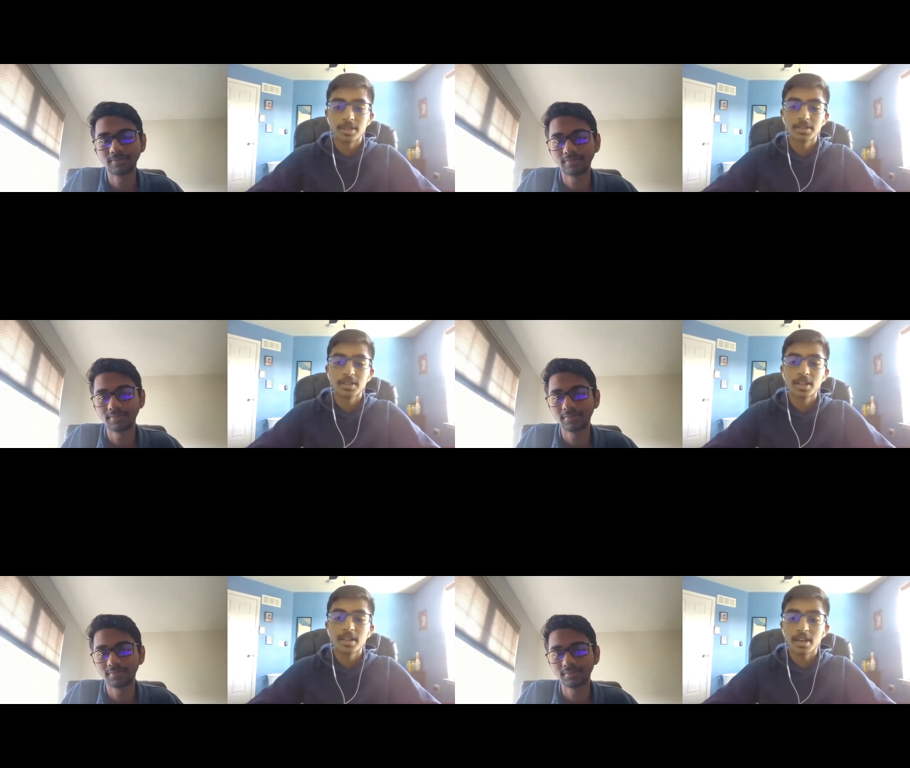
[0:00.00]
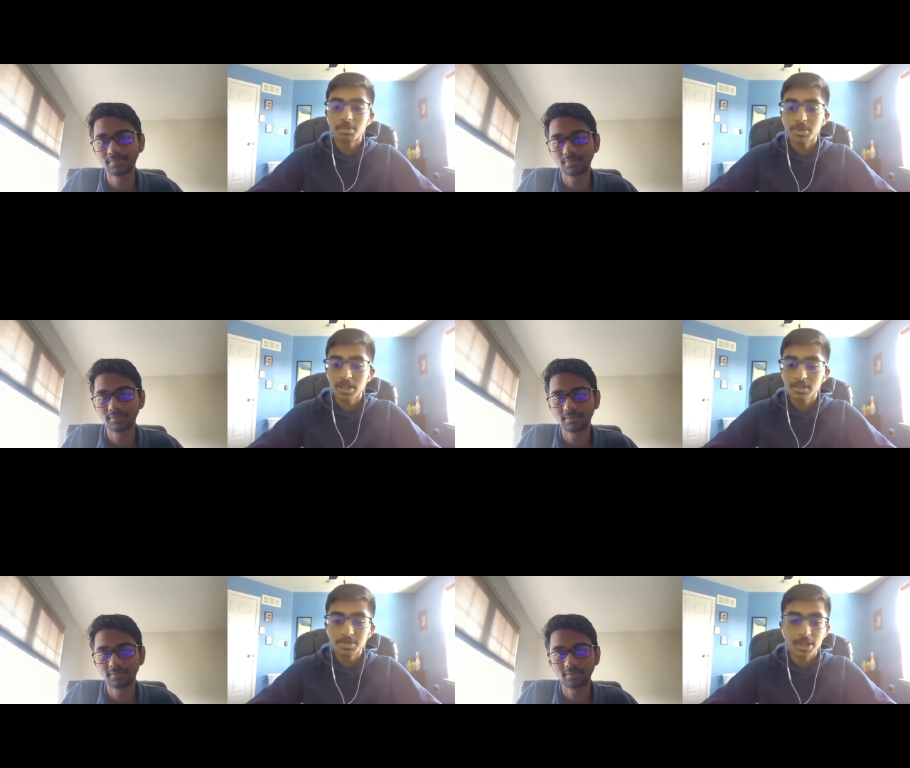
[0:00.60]
Speaker 1: runs. Then
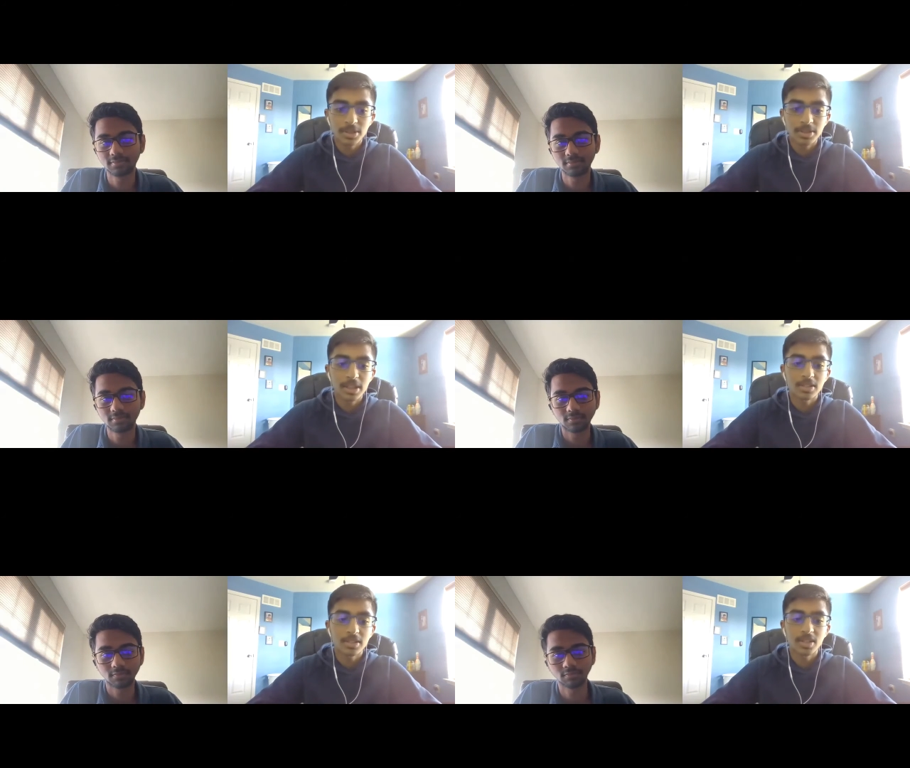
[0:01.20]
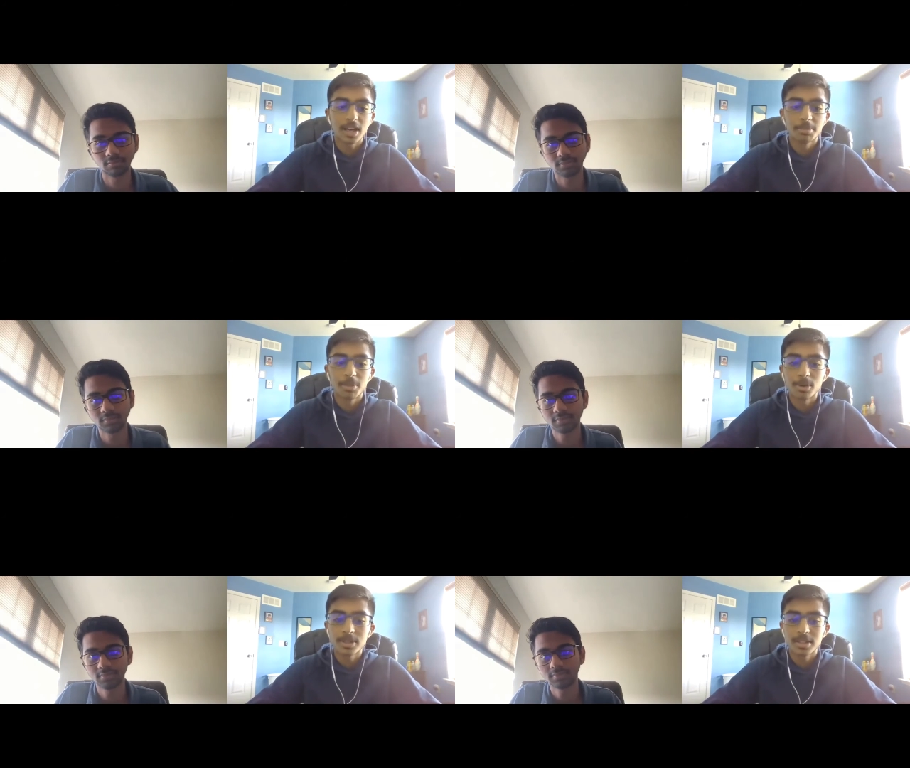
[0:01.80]
Tim Southee gets sky
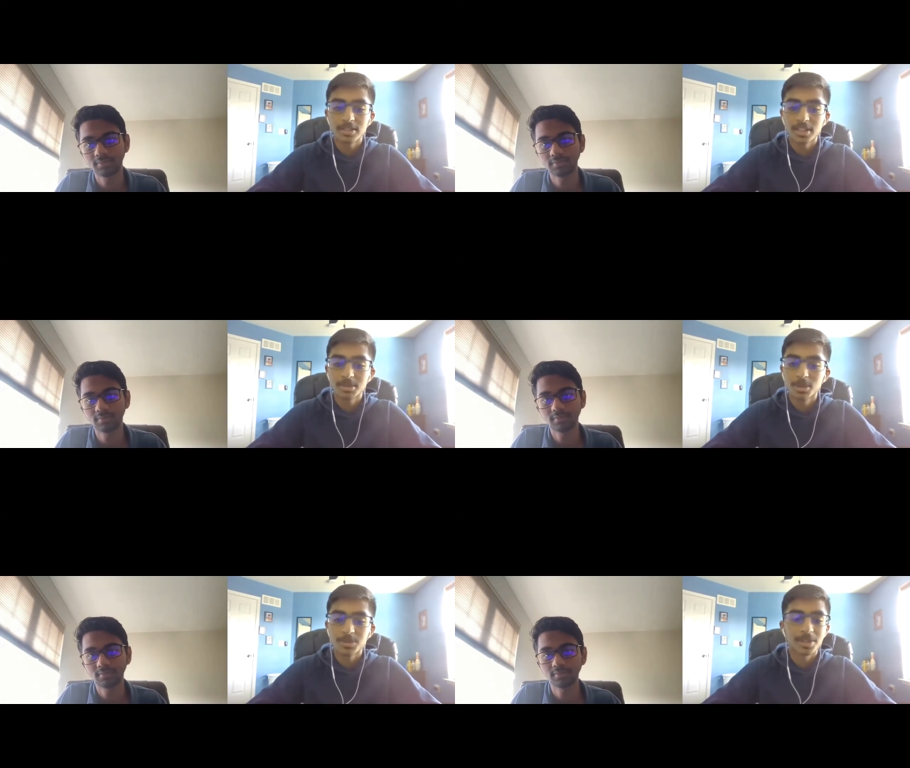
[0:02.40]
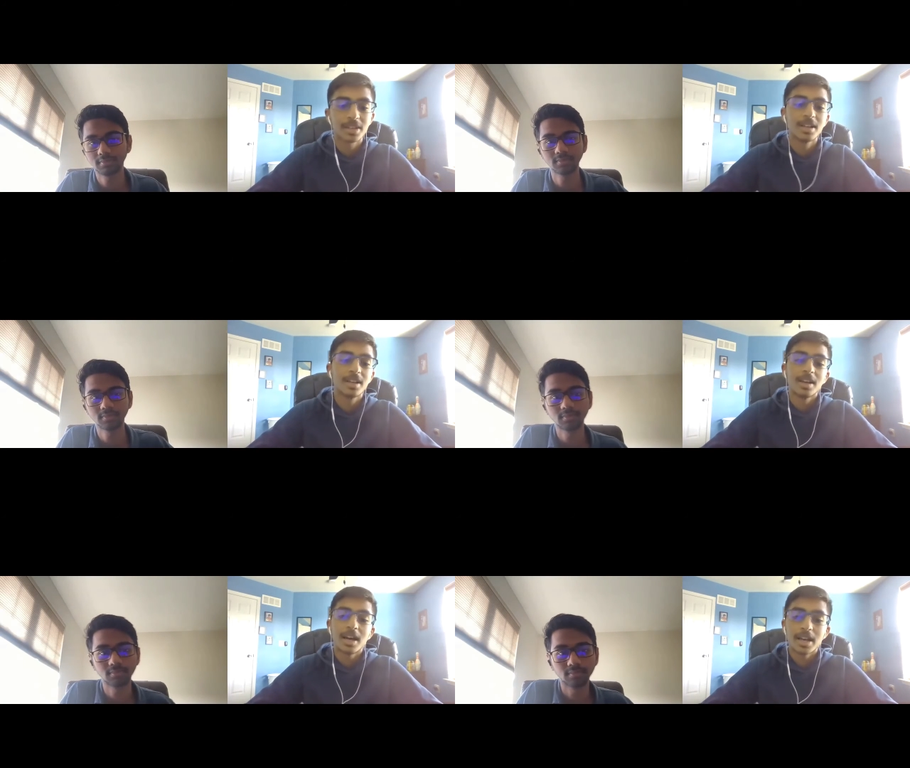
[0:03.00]
bowled in the same over.
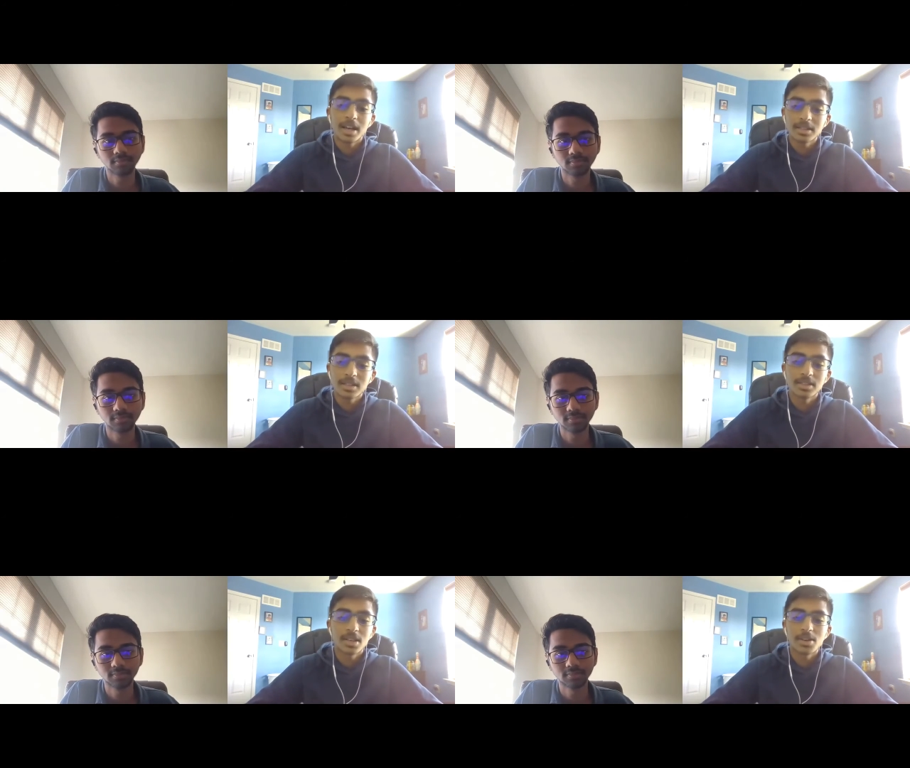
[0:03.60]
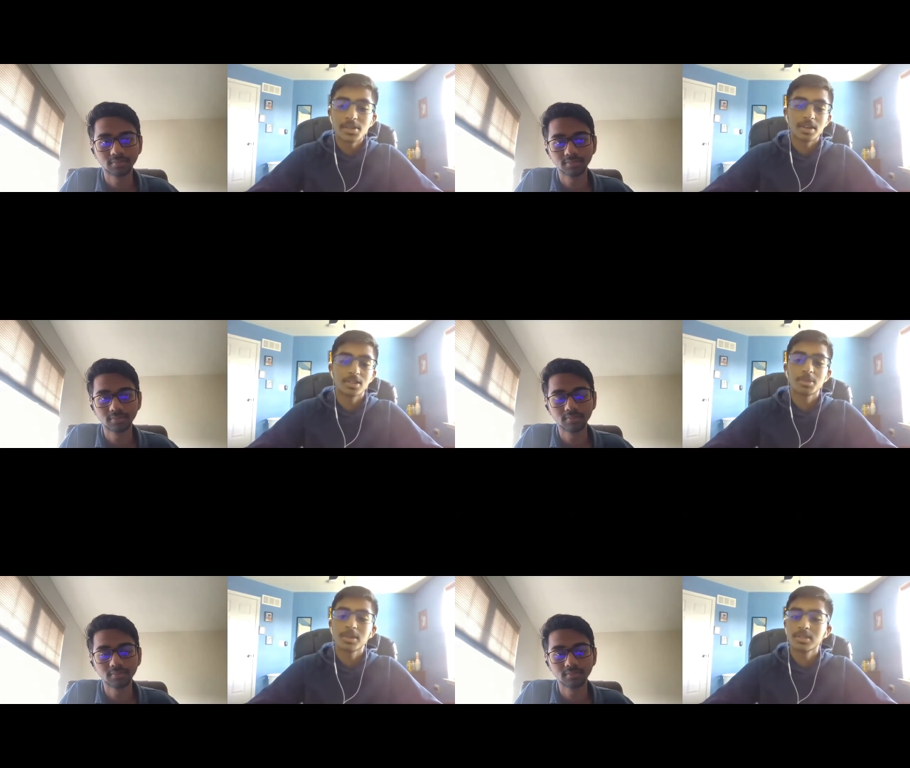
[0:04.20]
I guess the Southee
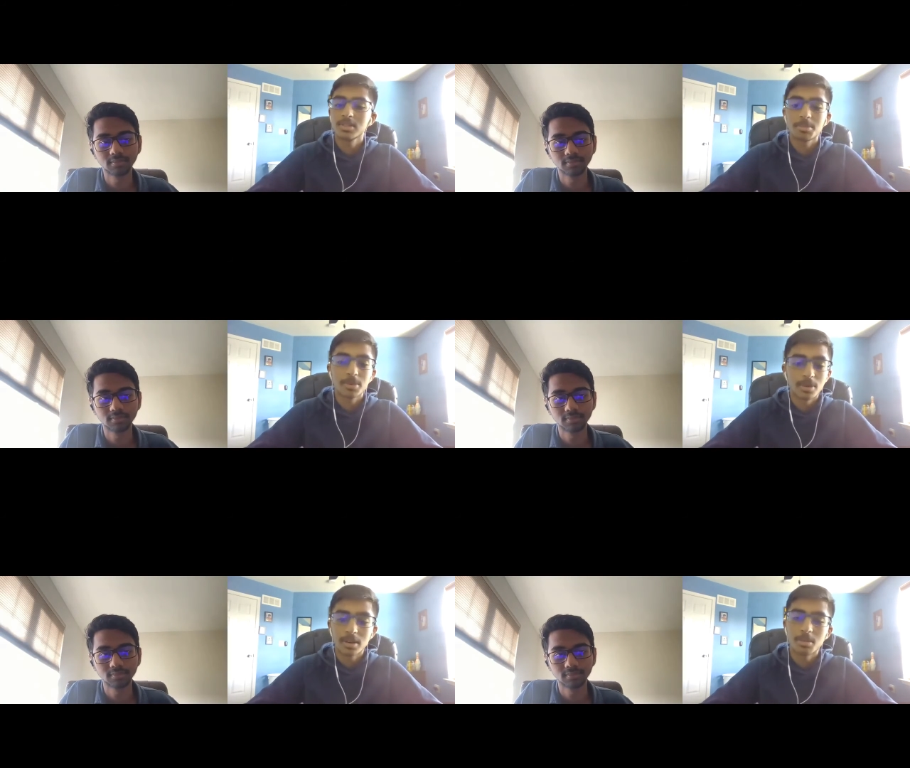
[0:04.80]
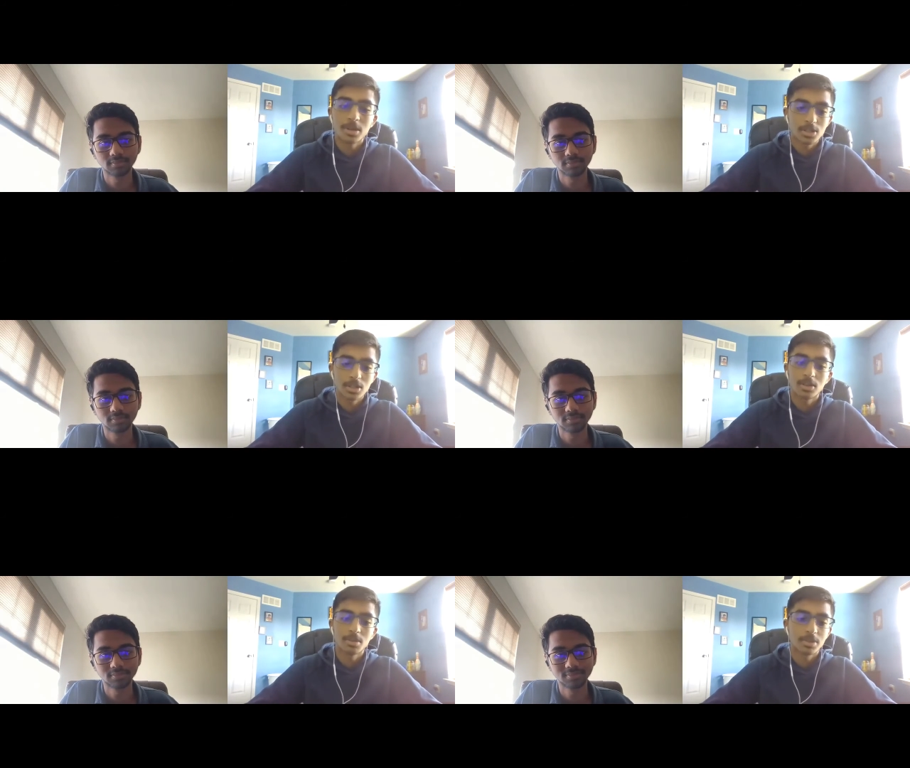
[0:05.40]
Express is up and running. Make sure
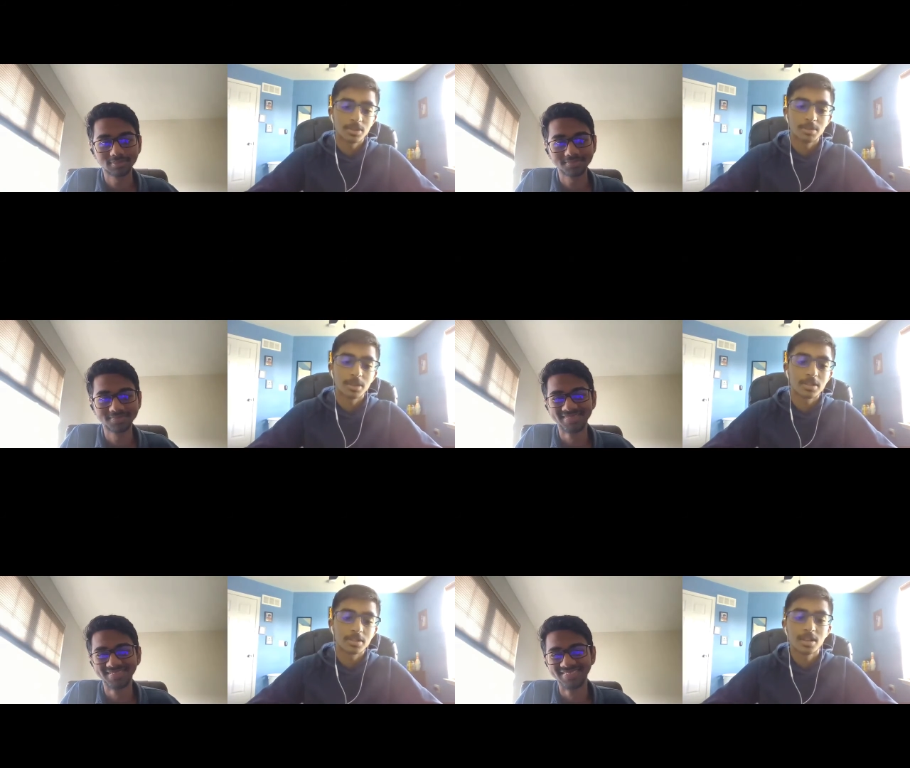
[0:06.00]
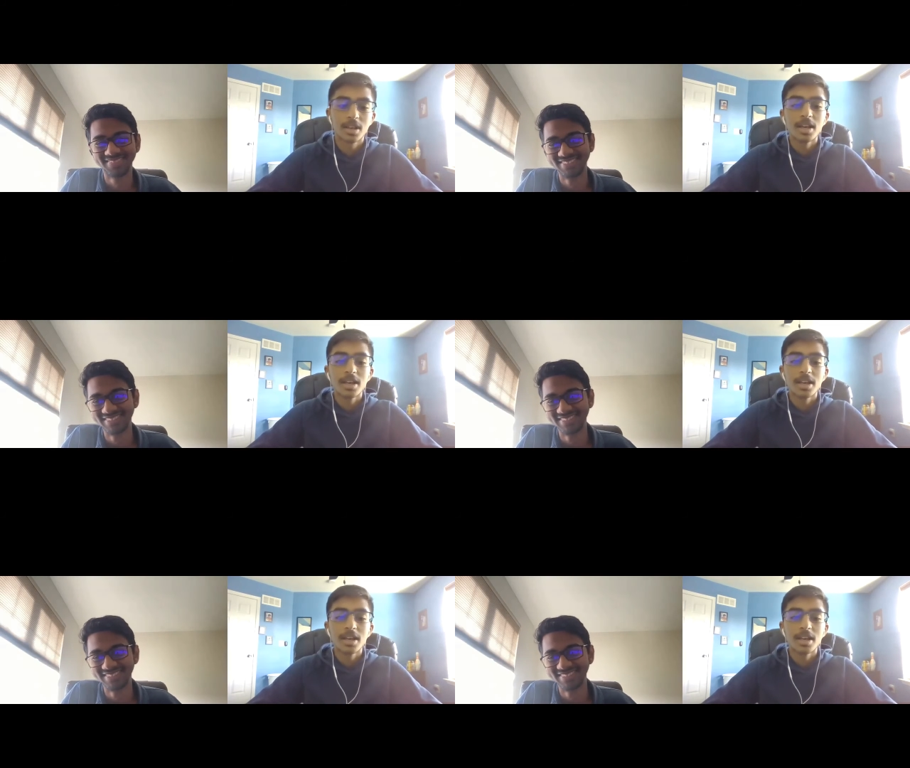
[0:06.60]
you don't miss the bus.